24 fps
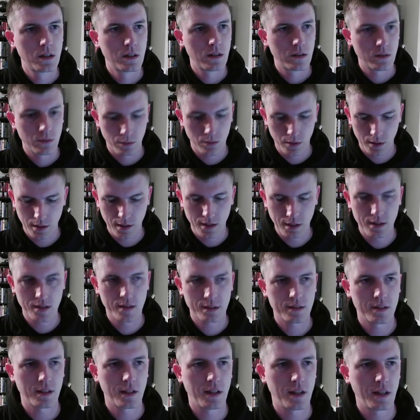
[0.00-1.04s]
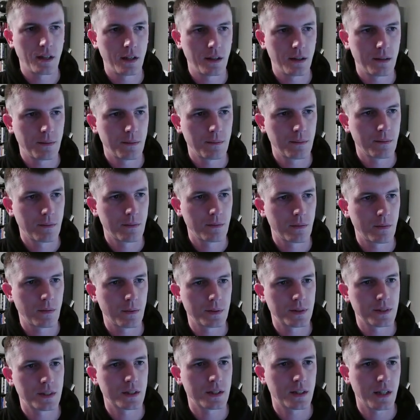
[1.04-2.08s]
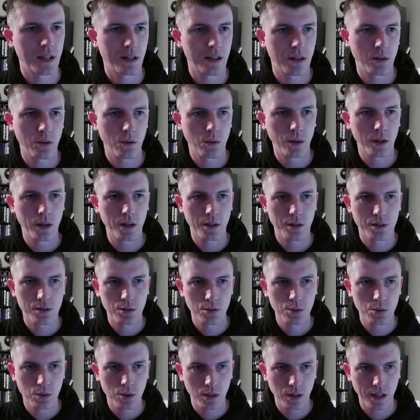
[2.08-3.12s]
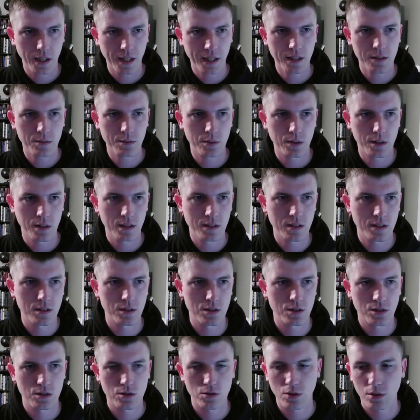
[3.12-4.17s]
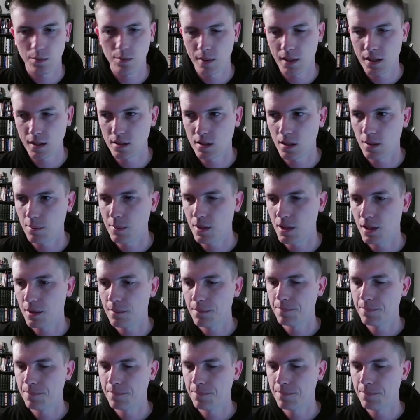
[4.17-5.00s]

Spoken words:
we're in this, what was it? Yeah, the OAuth 2 client. And this is just sort of my dummy